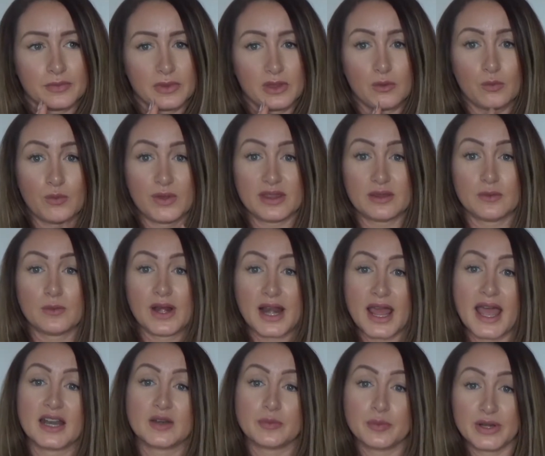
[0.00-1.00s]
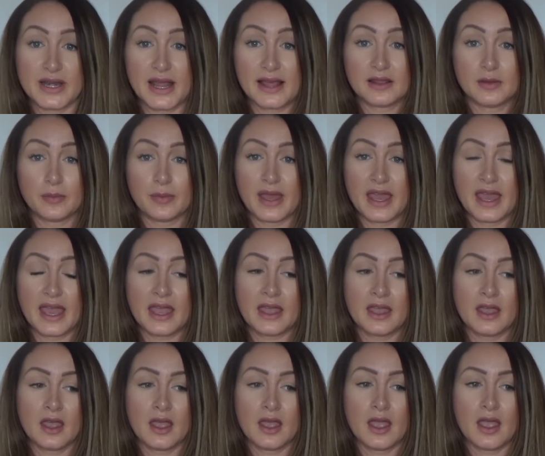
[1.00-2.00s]
when I had Penelope,
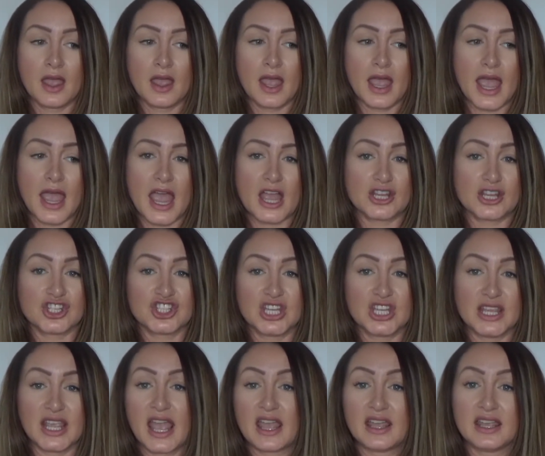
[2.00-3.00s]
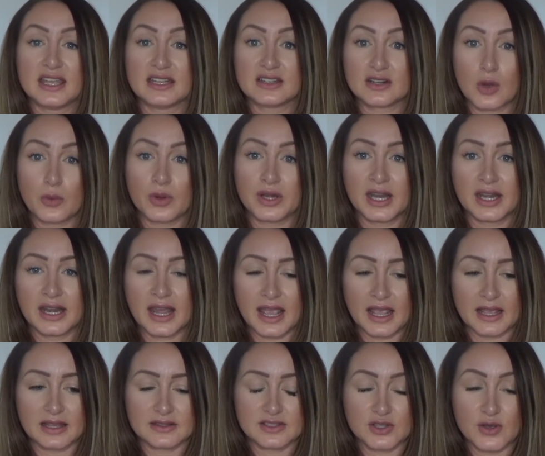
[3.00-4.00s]
and she hated going in it.